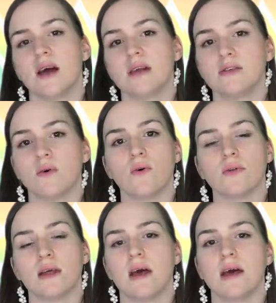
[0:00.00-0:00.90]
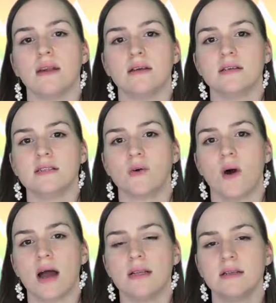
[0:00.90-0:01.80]
I told and so
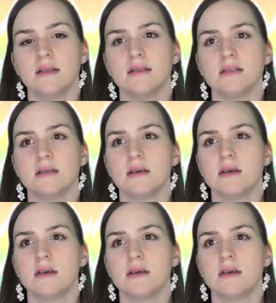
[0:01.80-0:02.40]
I didn't